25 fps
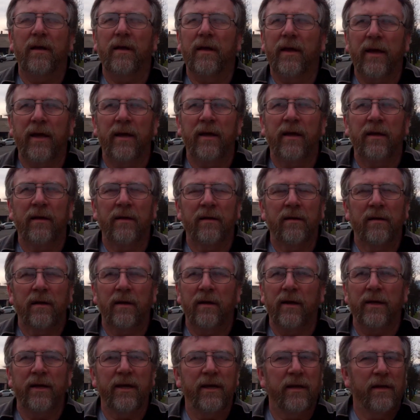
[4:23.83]
And
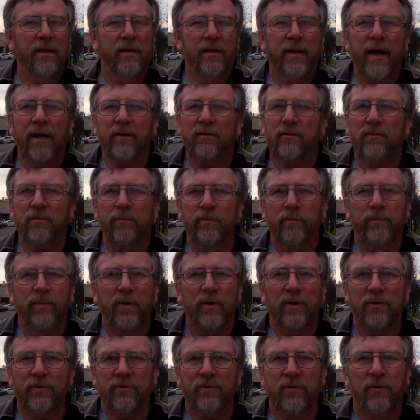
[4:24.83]
again, that's
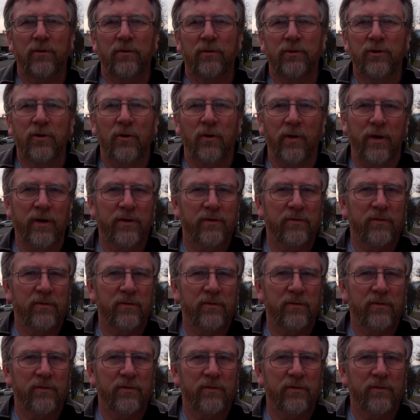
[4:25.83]
personal choice.